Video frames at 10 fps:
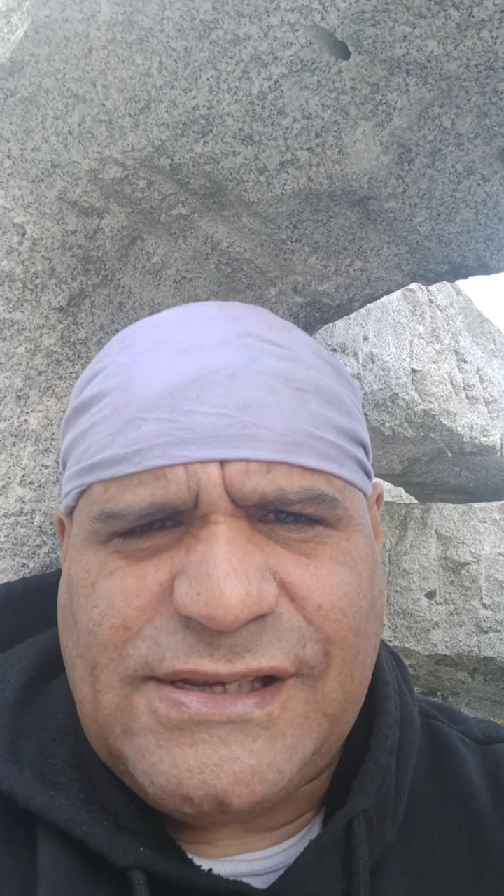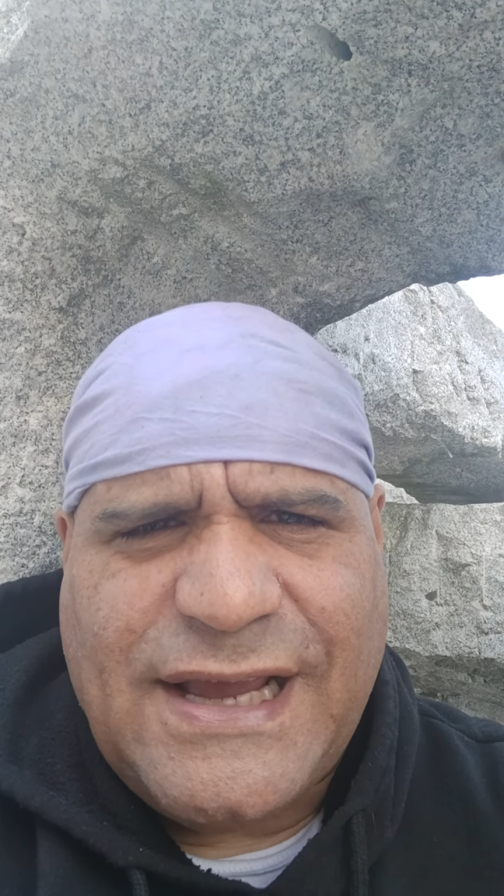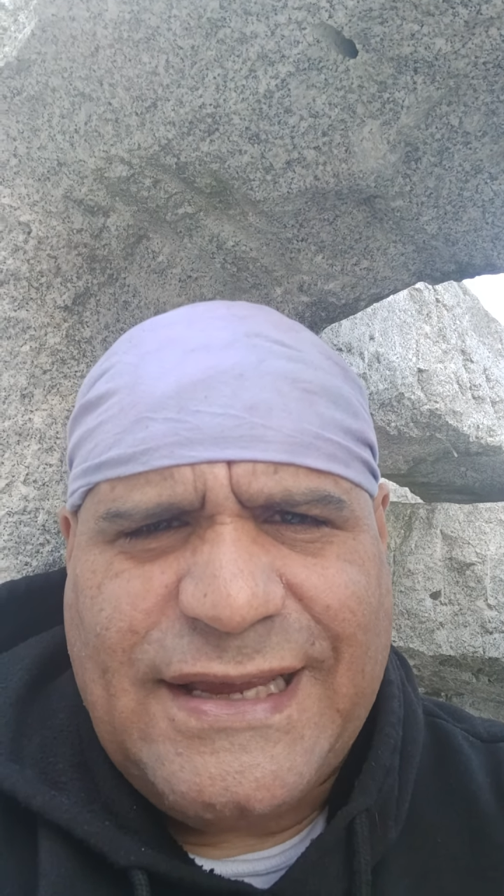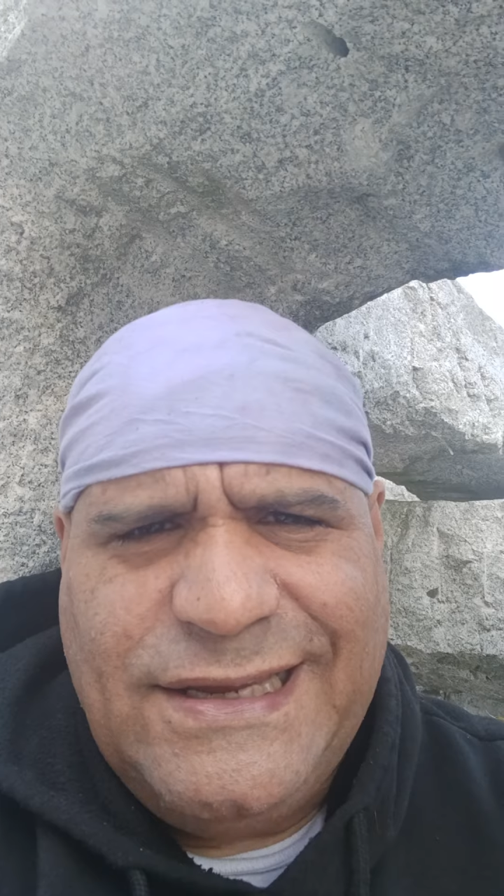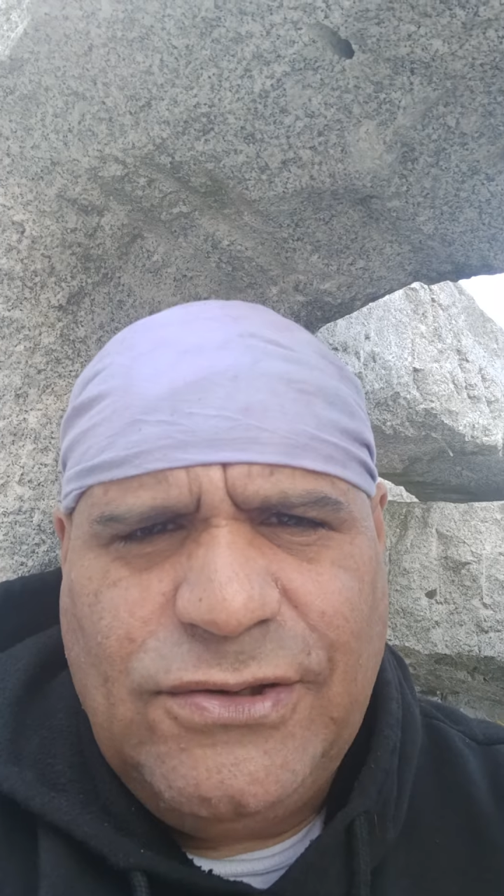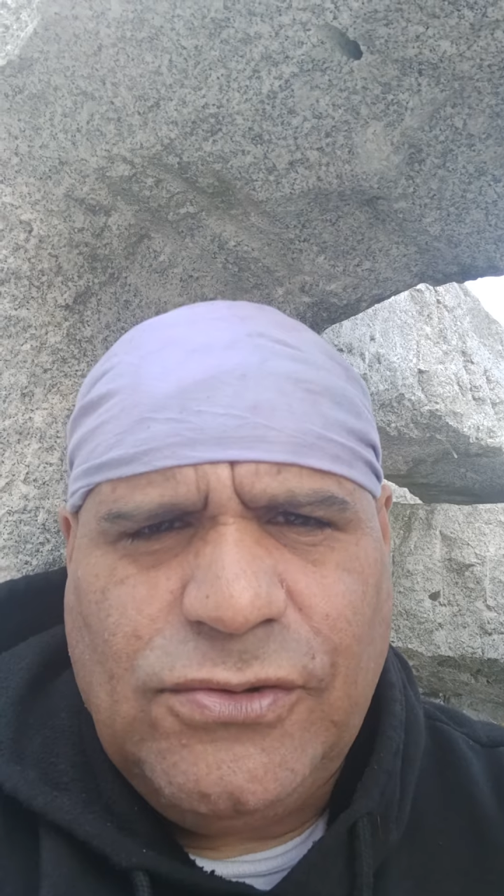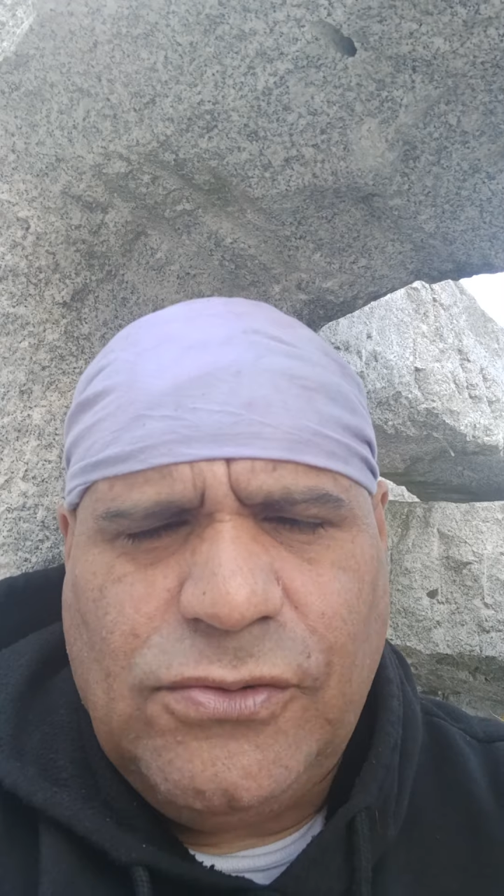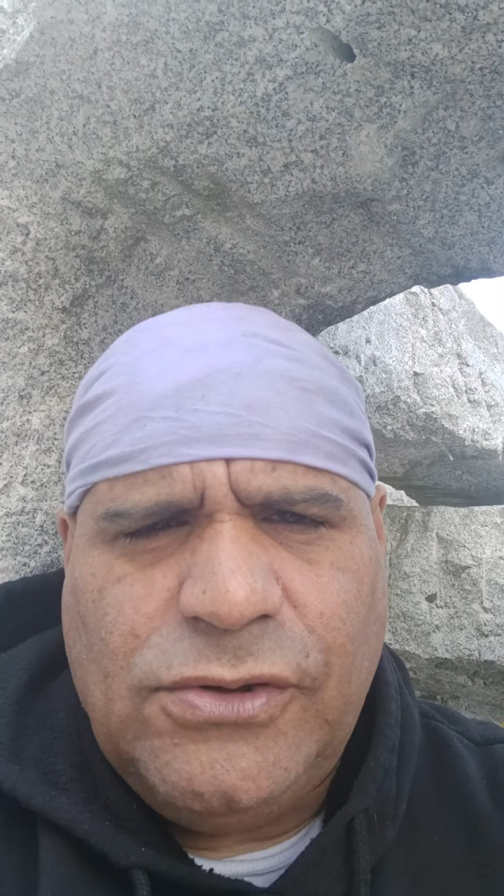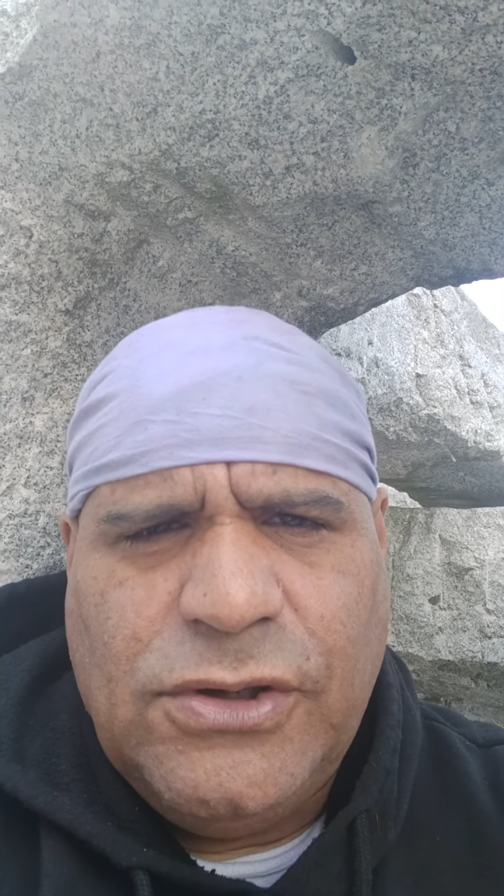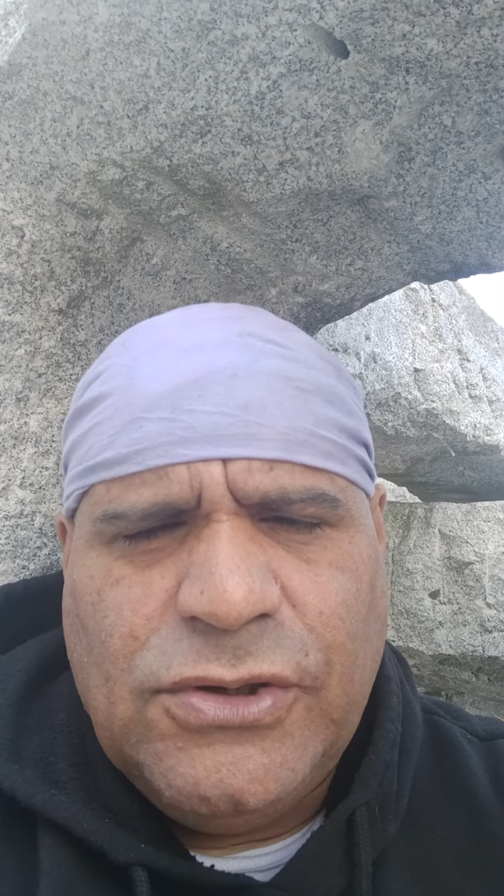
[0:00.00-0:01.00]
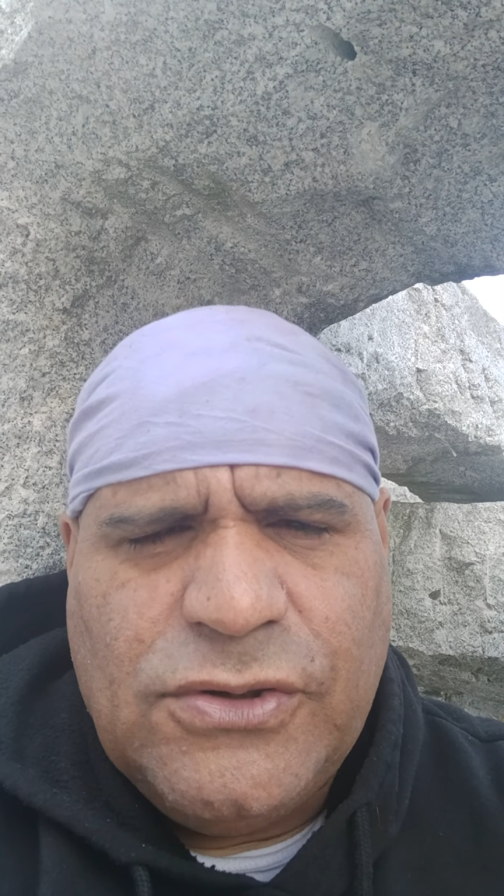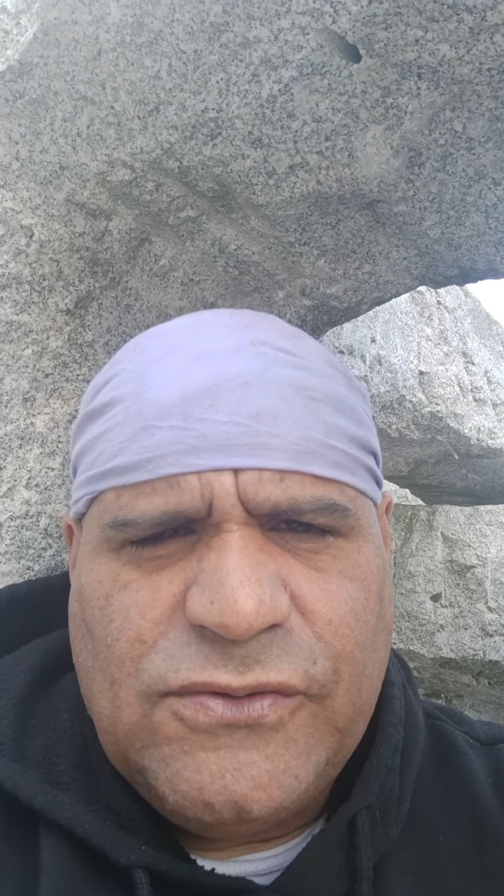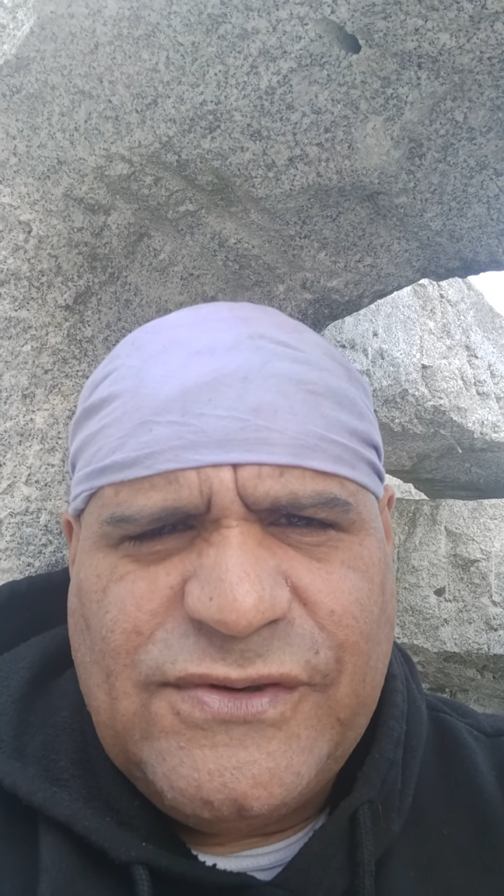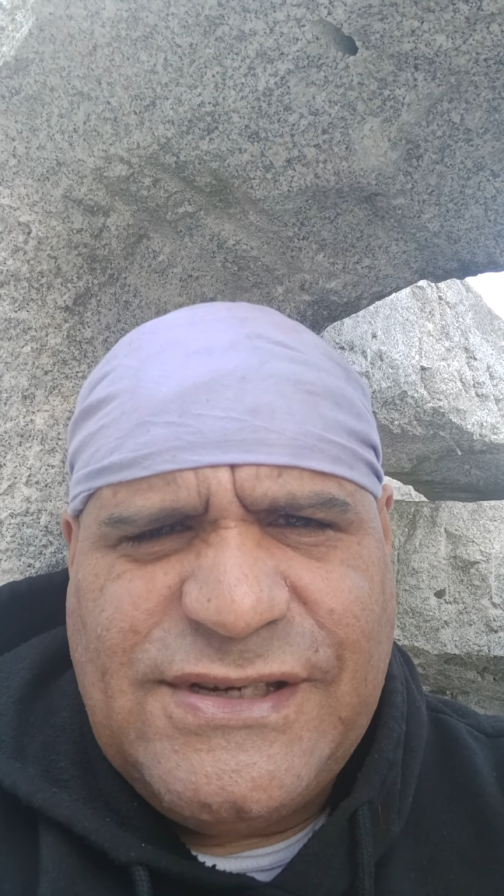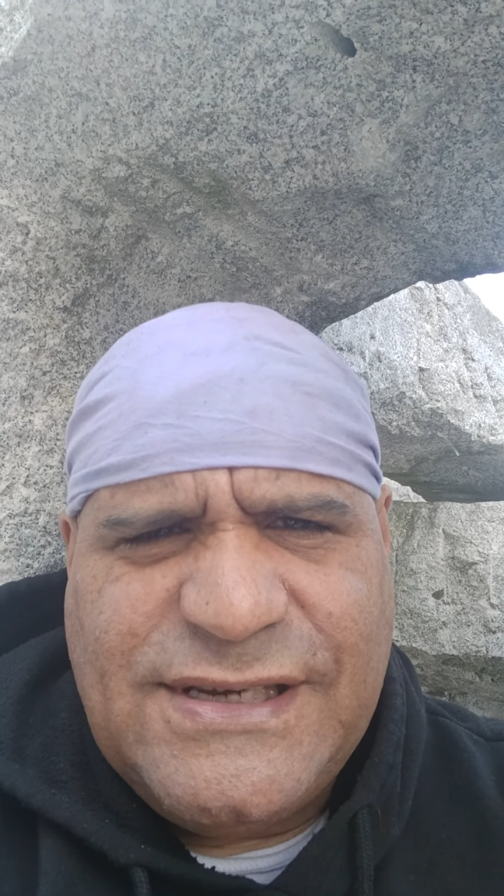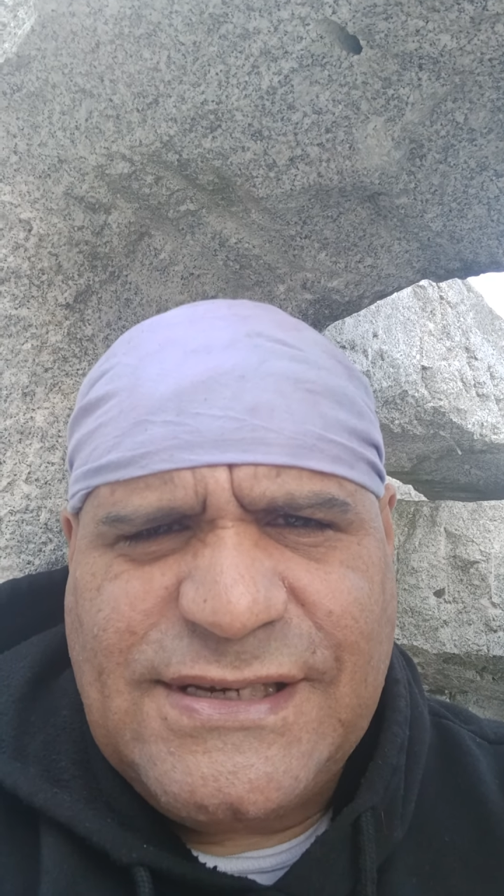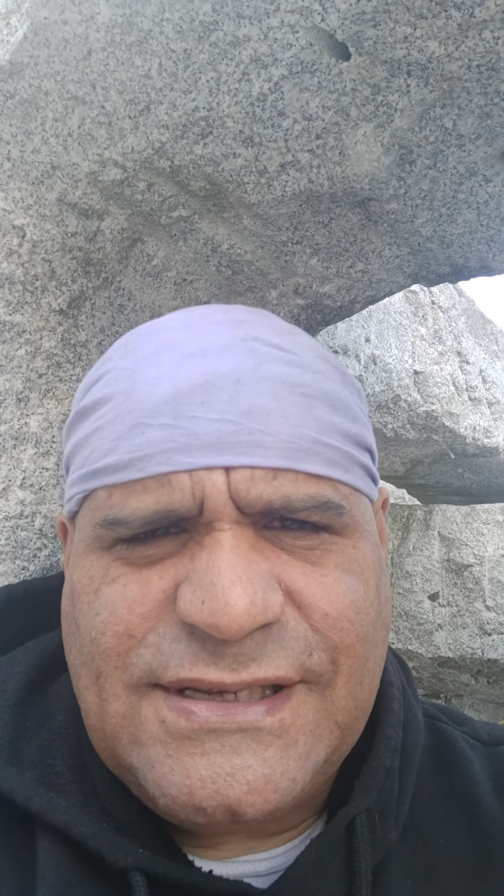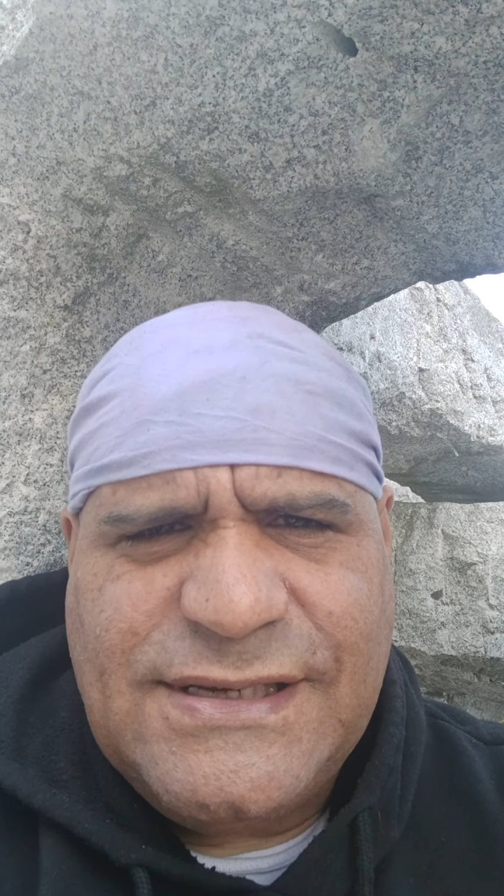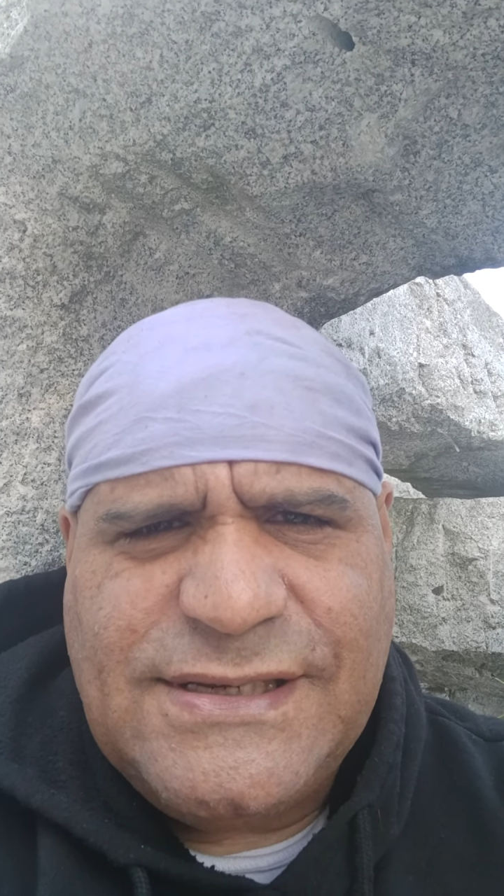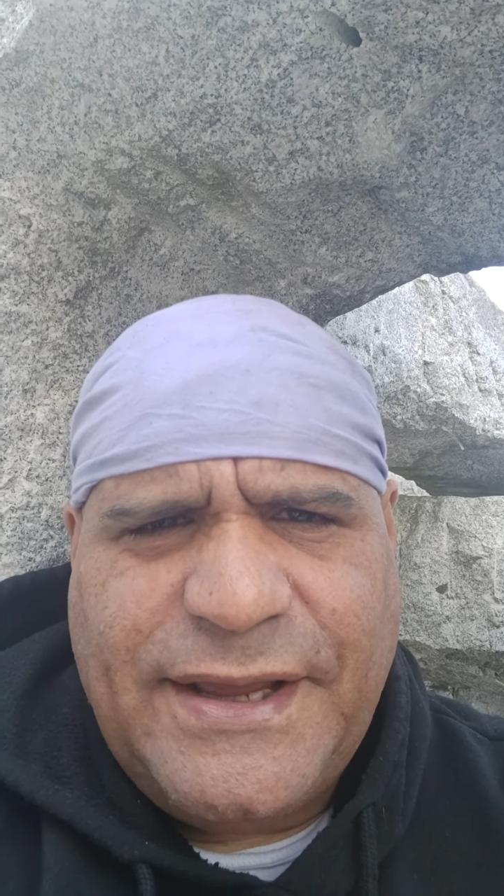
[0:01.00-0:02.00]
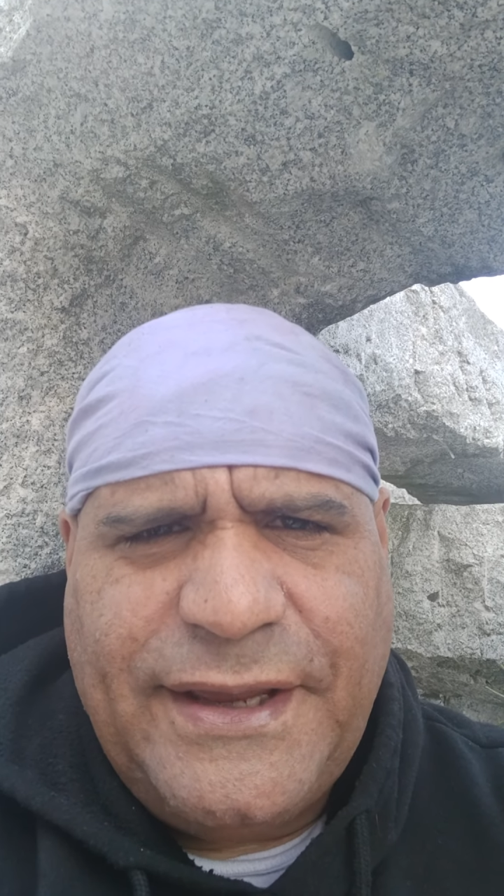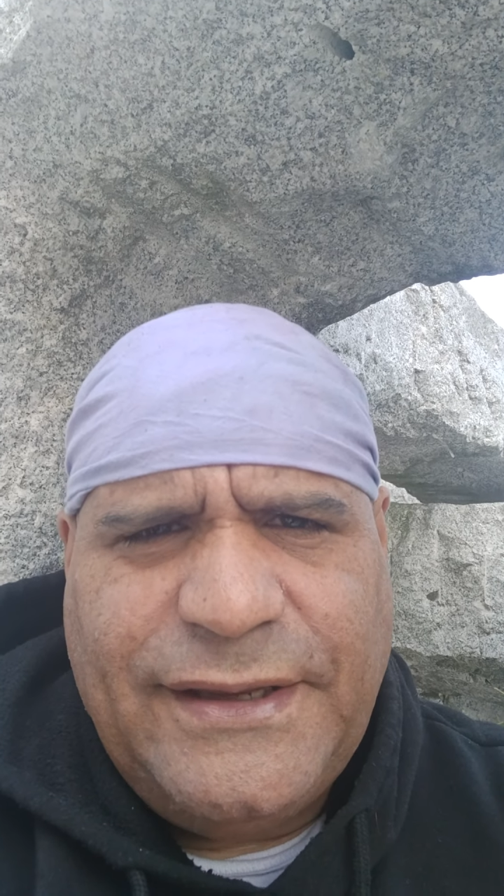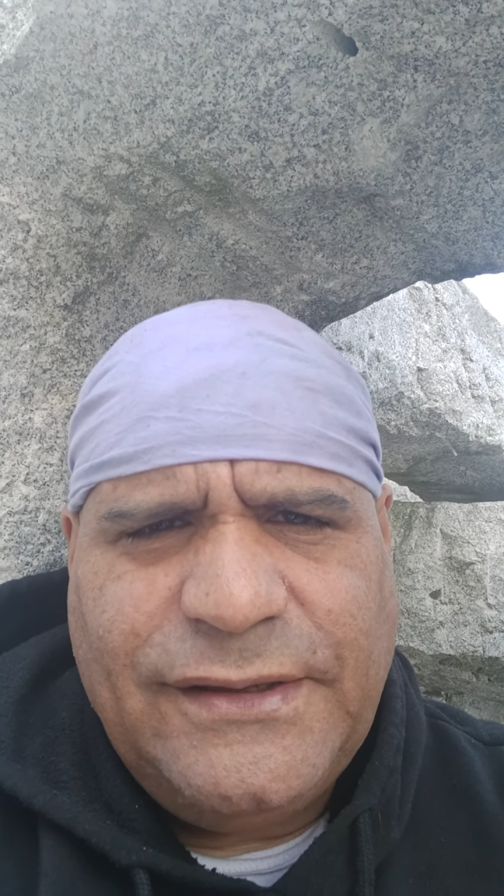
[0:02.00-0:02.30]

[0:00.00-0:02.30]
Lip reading: Taino Resistance Day.